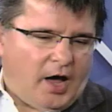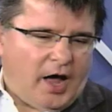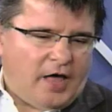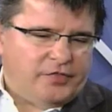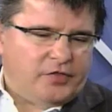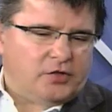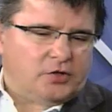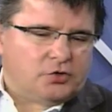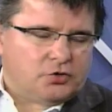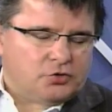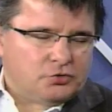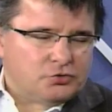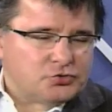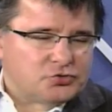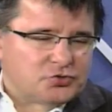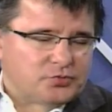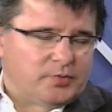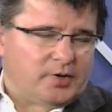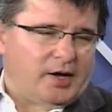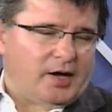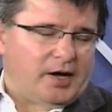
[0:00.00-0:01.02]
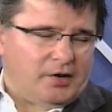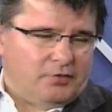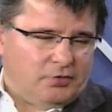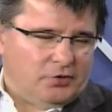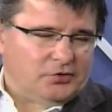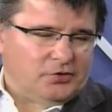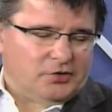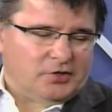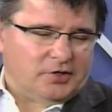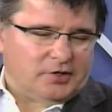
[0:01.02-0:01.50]
I think Kuchma,
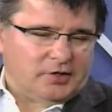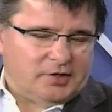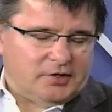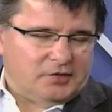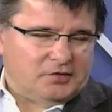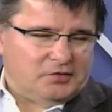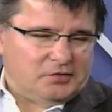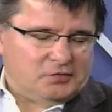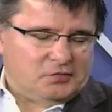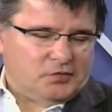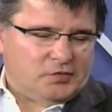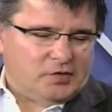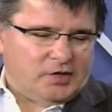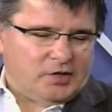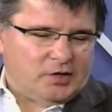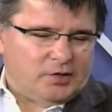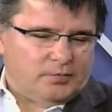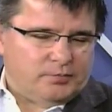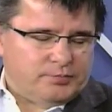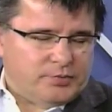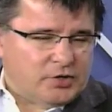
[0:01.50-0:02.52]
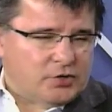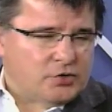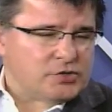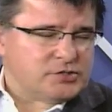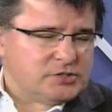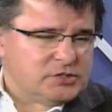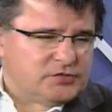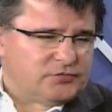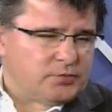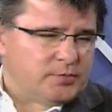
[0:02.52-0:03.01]
ironically,
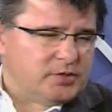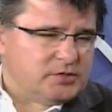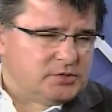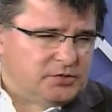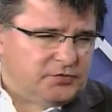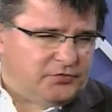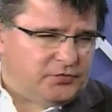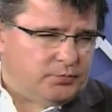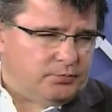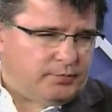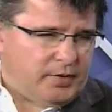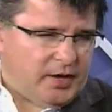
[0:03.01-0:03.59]
because he's from a different